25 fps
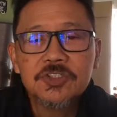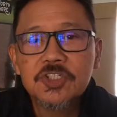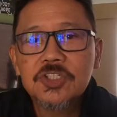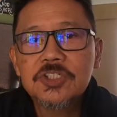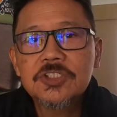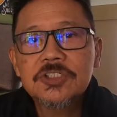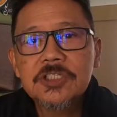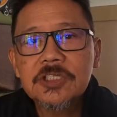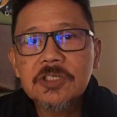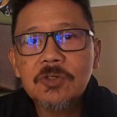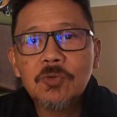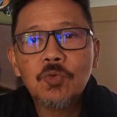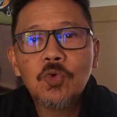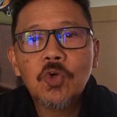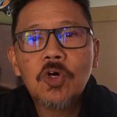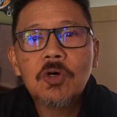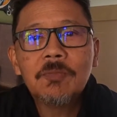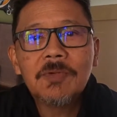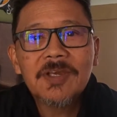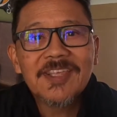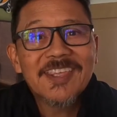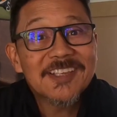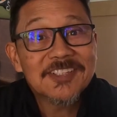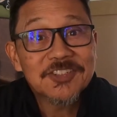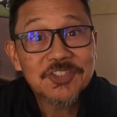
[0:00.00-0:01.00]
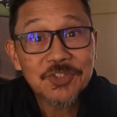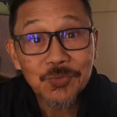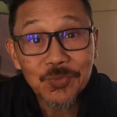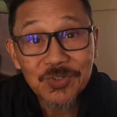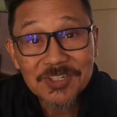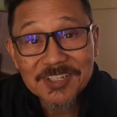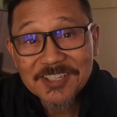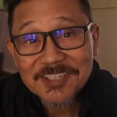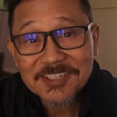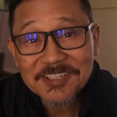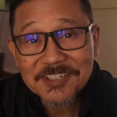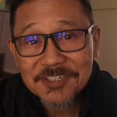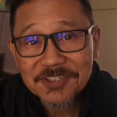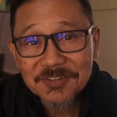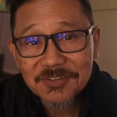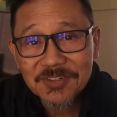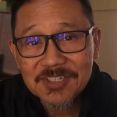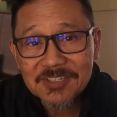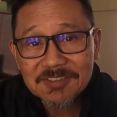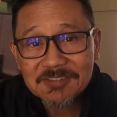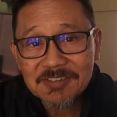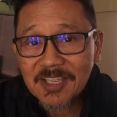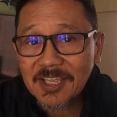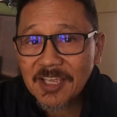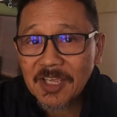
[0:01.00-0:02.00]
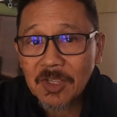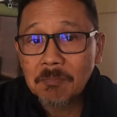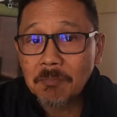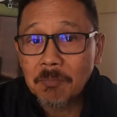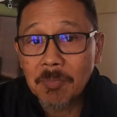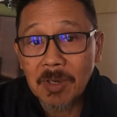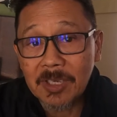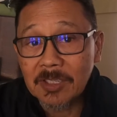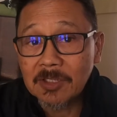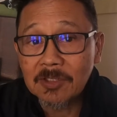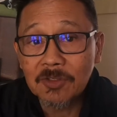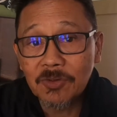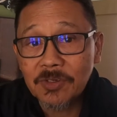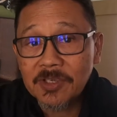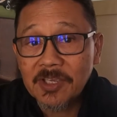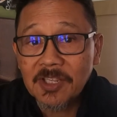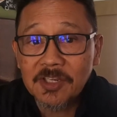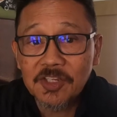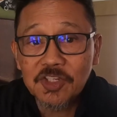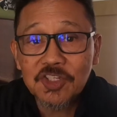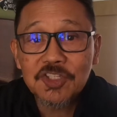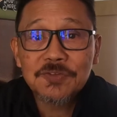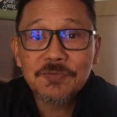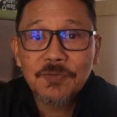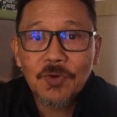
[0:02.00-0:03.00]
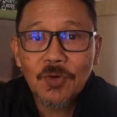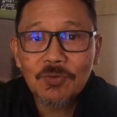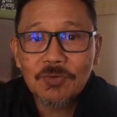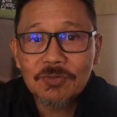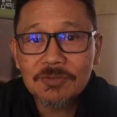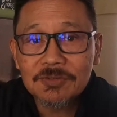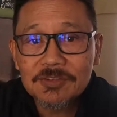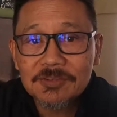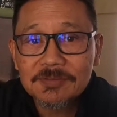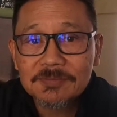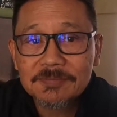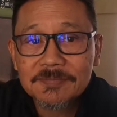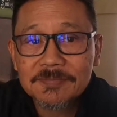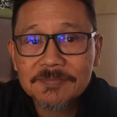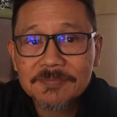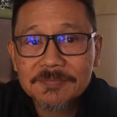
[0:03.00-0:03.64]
Just the aroma gets you really hungry by looking at these photos.